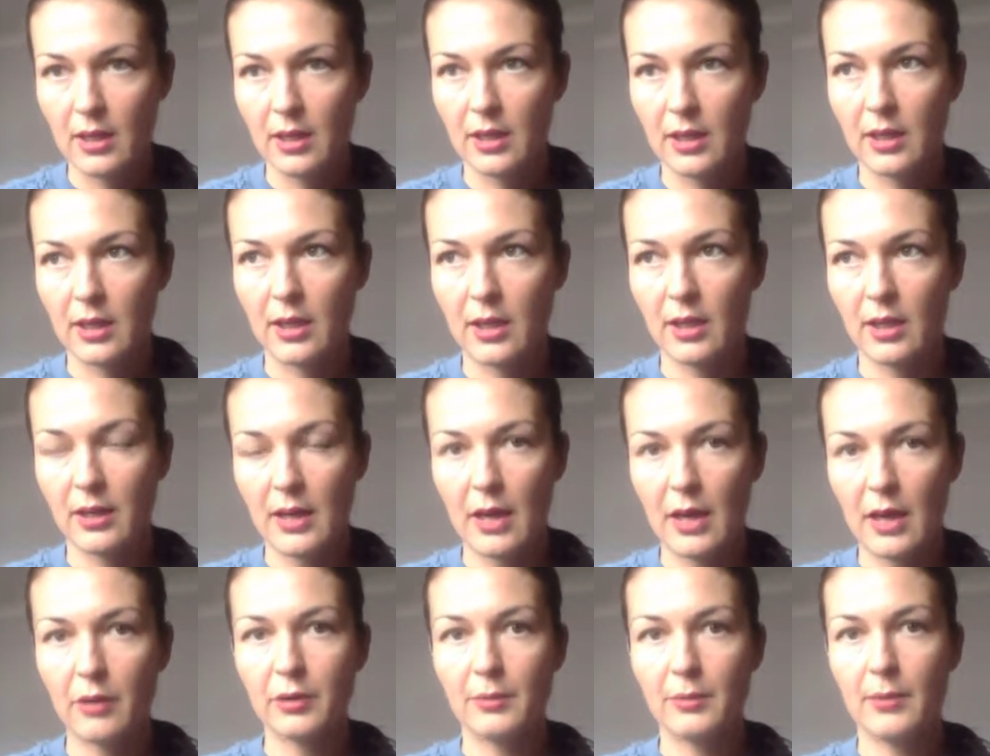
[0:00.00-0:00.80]
hear
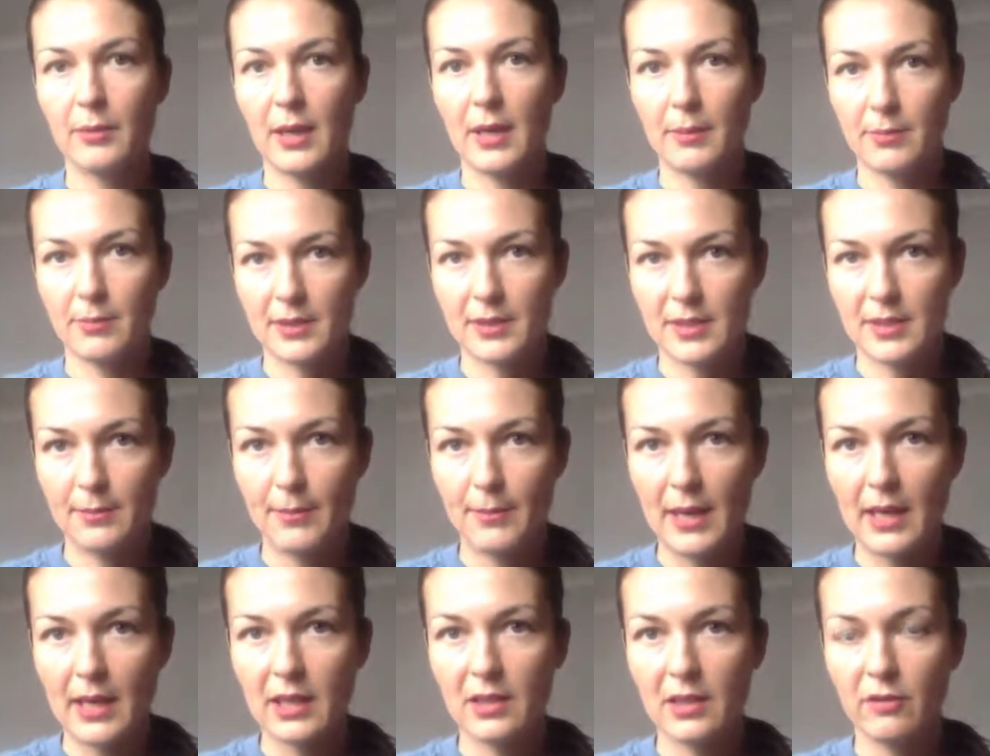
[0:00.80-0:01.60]
out my
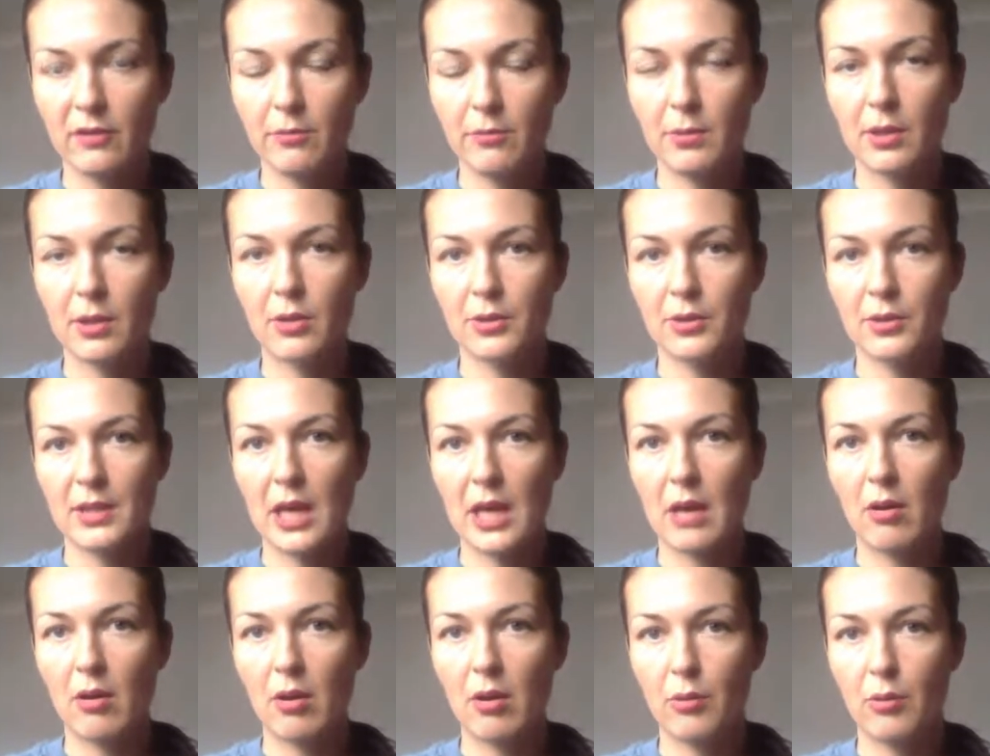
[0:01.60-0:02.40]
perspective because
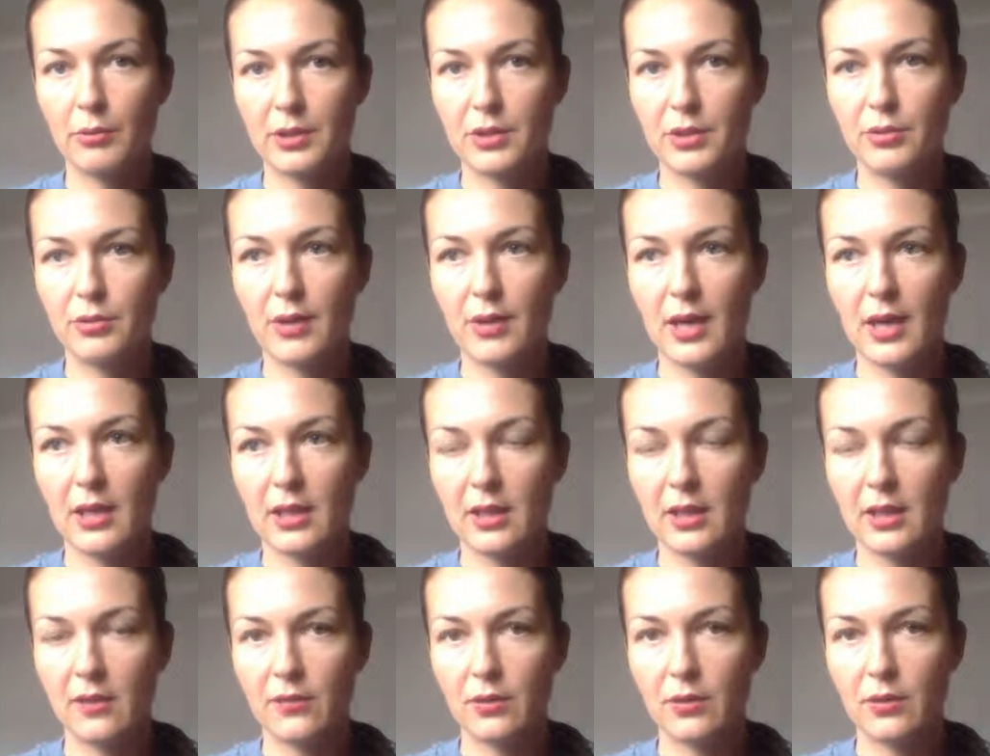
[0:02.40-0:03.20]
I always try
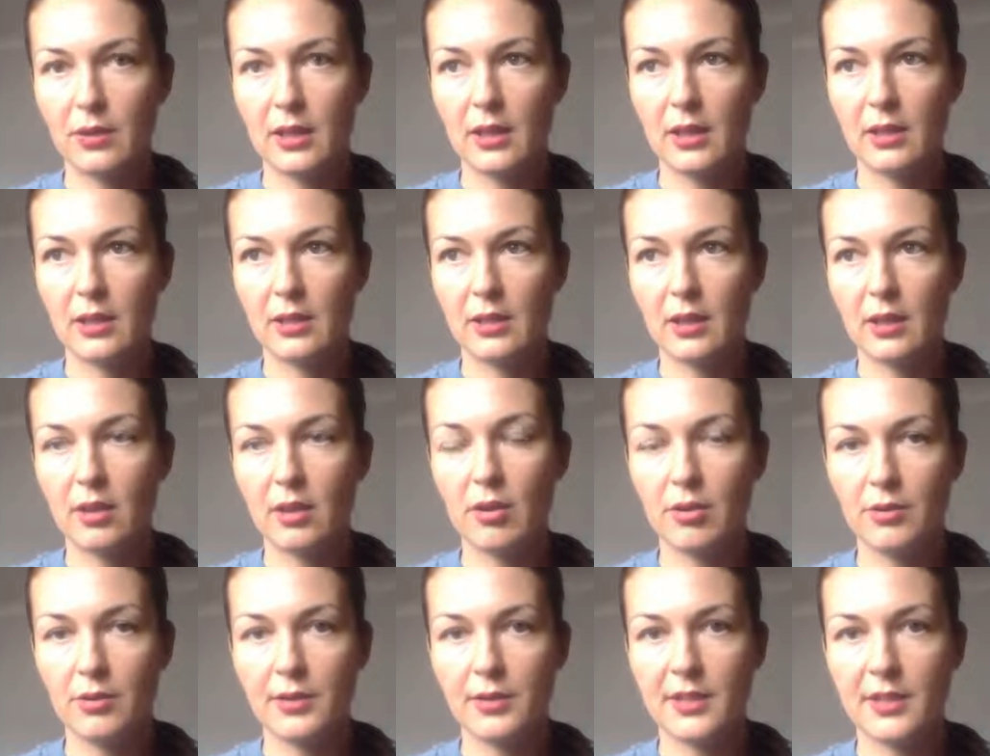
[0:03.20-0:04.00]
and give you the, the
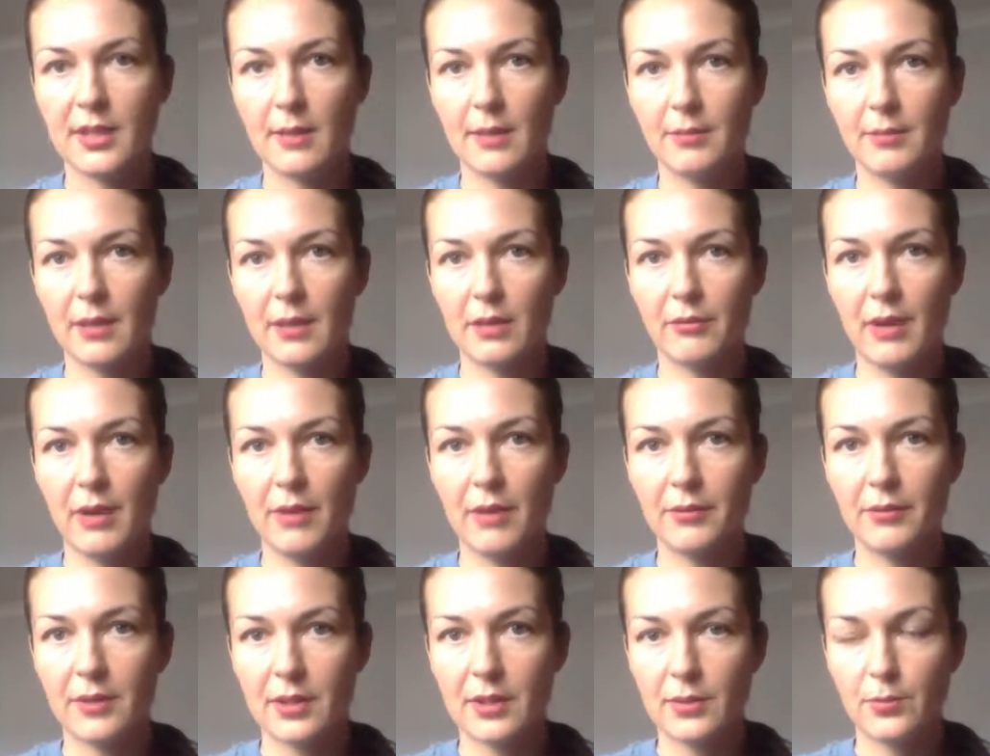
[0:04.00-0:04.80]
concept
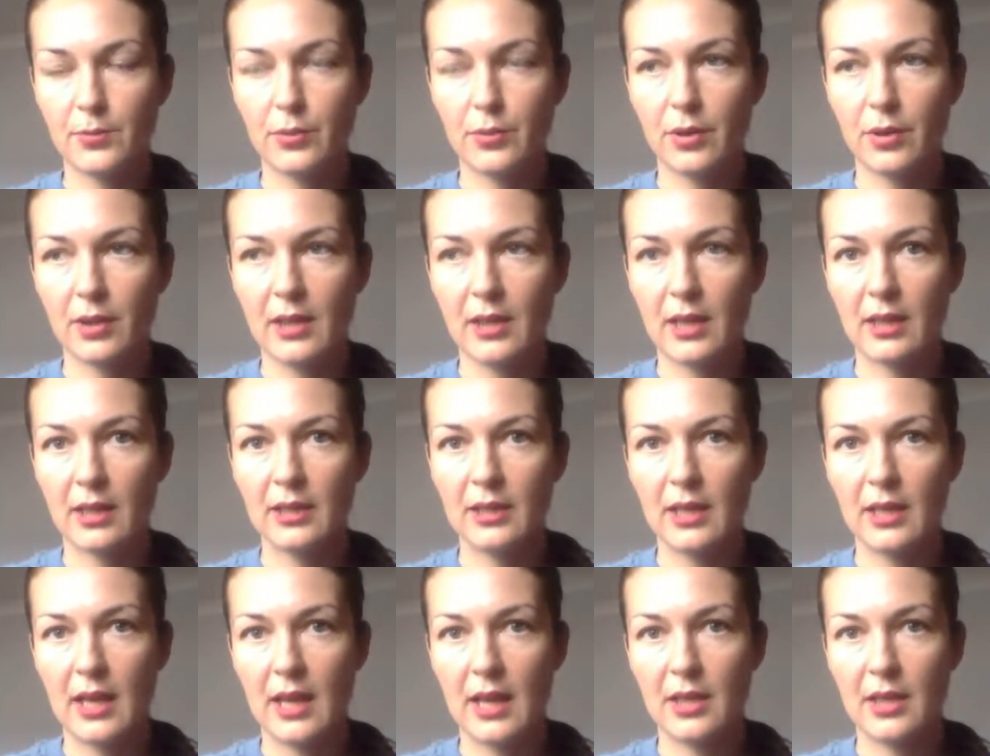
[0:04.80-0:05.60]
around this
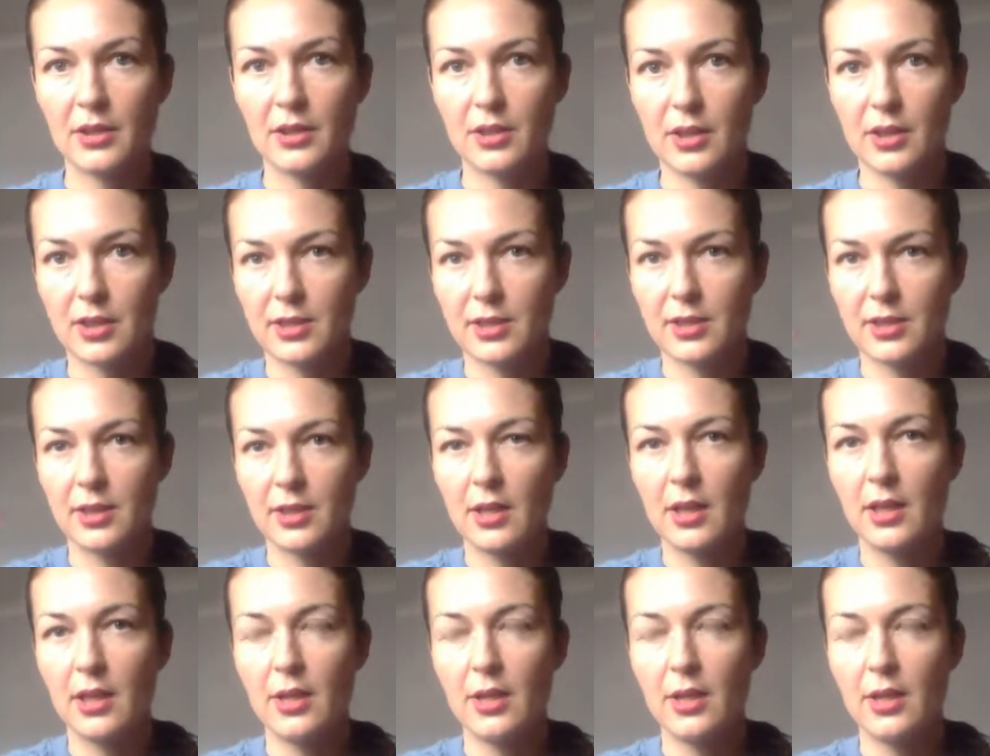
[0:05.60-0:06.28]
product and just,